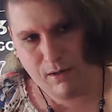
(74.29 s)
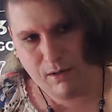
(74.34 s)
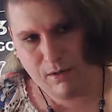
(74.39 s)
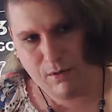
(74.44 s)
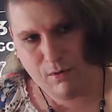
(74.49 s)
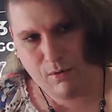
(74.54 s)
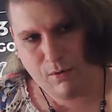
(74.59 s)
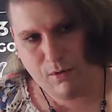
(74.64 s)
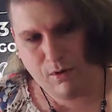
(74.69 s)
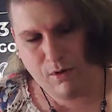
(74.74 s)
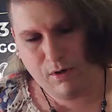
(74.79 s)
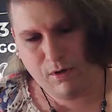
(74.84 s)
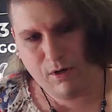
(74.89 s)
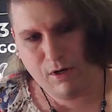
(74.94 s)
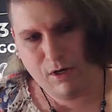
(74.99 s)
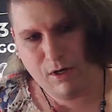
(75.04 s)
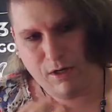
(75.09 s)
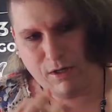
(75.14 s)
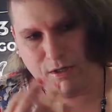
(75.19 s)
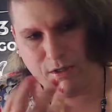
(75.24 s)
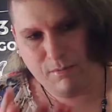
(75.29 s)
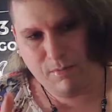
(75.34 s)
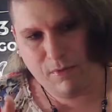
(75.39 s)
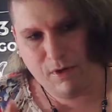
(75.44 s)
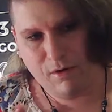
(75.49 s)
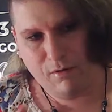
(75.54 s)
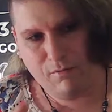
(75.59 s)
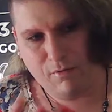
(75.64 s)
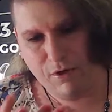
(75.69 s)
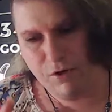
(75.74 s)
or a
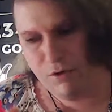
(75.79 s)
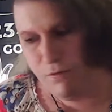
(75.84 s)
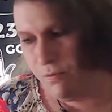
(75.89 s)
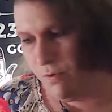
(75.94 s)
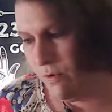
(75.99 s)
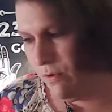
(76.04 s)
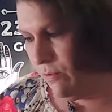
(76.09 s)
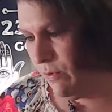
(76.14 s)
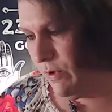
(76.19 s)
spell ritual,